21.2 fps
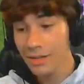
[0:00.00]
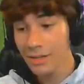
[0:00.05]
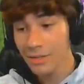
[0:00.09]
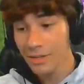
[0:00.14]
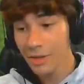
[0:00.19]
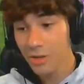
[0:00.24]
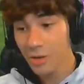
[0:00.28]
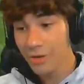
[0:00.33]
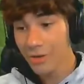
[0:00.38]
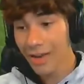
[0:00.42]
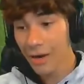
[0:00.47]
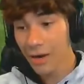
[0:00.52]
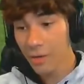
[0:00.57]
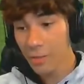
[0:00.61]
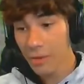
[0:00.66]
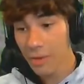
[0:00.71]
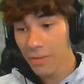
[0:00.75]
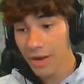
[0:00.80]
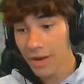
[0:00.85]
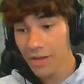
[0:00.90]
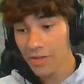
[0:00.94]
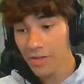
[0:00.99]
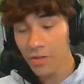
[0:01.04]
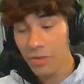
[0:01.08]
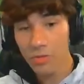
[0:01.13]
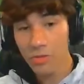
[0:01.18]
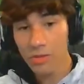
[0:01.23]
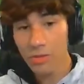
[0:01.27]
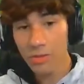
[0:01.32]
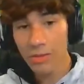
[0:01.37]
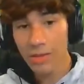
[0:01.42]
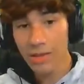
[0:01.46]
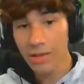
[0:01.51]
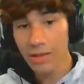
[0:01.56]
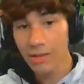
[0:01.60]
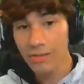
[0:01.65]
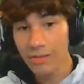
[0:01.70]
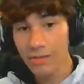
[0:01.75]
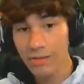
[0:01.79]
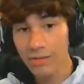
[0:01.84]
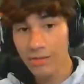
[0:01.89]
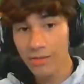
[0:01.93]
No doubt in my mind. Someone's going to make it. It's
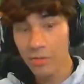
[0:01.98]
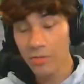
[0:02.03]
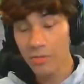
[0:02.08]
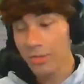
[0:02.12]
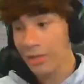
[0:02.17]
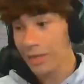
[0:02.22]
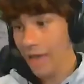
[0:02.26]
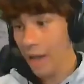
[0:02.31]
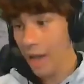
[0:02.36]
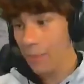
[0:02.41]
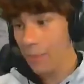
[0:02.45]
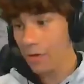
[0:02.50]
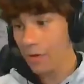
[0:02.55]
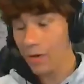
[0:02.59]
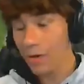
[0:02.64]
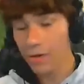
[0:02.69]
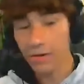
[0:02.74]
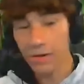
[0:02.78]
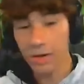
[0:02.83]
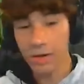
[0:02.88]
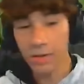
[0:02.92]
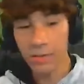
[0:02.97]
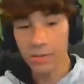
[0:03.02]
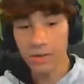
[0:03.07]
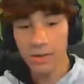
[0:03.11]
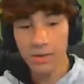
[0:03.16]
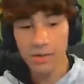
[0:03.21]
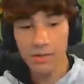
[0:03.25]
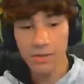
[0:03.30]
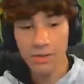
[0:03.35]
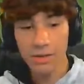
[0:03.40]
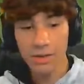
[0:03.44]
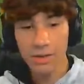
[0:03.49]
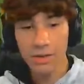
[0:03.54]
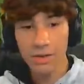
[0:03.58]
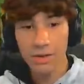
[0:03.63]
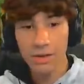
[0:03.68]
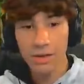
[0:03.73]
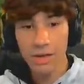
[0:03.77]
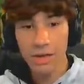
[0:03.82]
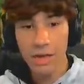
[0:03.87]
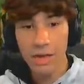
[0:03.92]
gonna, someone's going to capitalize on it because
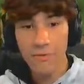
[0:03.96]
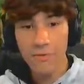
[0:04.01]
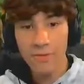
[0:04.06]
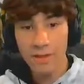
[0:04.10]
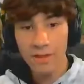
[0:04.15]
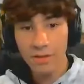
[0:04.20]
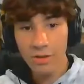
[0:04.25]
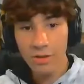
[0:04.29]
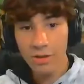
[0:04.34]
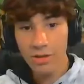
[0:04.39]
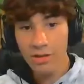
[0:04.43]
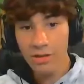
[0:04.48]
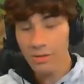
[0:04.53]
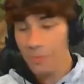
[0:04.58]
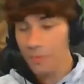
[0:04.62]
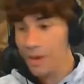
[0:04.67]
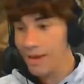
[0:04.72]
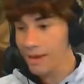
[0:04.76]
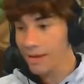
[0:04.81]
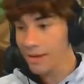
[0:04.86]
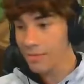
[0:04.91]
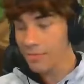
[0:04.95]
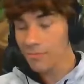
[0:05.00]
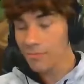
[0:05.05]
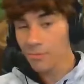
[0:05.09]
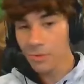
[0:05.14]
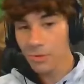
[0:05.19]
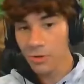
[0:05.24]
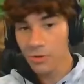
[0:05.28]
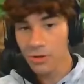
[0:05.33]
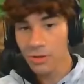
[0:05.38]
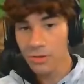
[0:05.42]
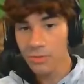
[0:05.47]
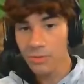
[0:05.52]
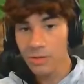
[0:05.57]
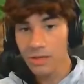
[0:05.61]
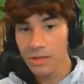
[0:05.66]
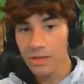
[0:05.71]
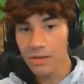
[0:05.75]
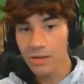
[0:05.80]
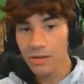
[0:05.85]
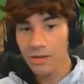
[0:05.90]
if TikTok gets banned, there's going to
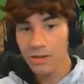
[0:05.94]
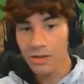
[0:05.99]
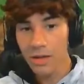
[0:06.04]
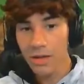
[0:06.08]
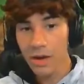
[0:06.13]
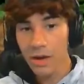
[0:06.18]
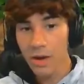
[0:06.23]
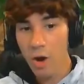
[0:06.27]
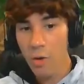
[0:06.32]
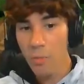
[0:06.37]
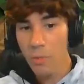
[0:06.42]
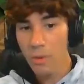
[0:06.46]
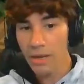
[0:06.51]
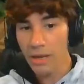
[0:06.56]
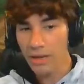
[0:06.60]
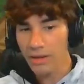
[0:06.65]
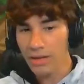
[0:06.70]
be an opening.